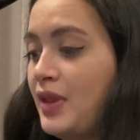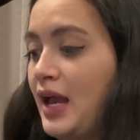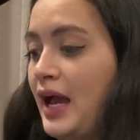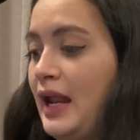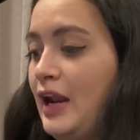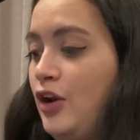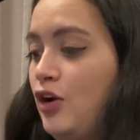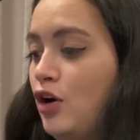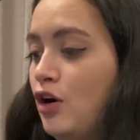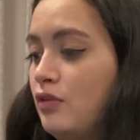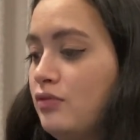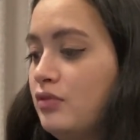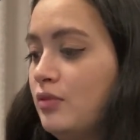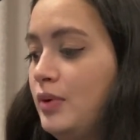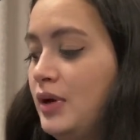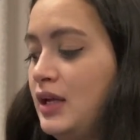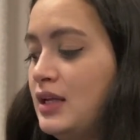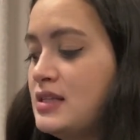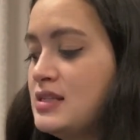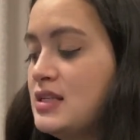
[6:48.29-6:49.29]
and not for
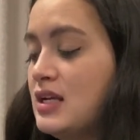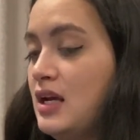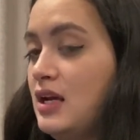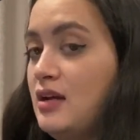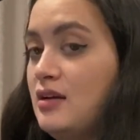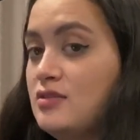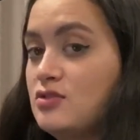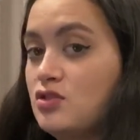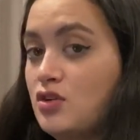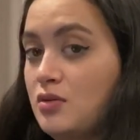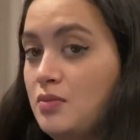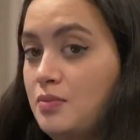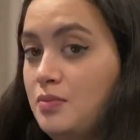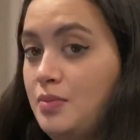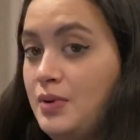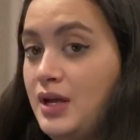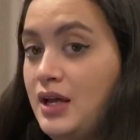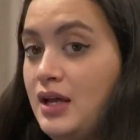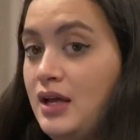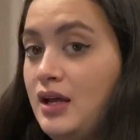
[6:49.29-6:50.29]
B and C. So
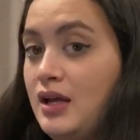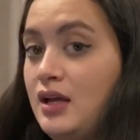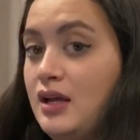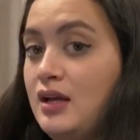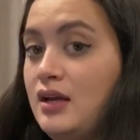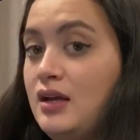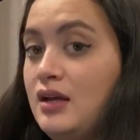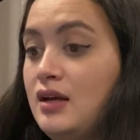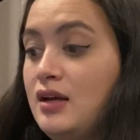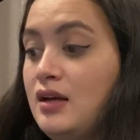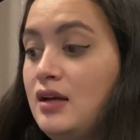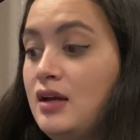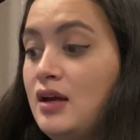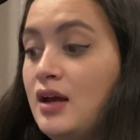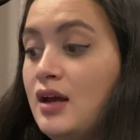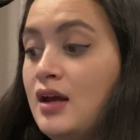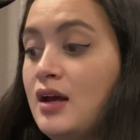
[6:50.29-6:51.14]
B,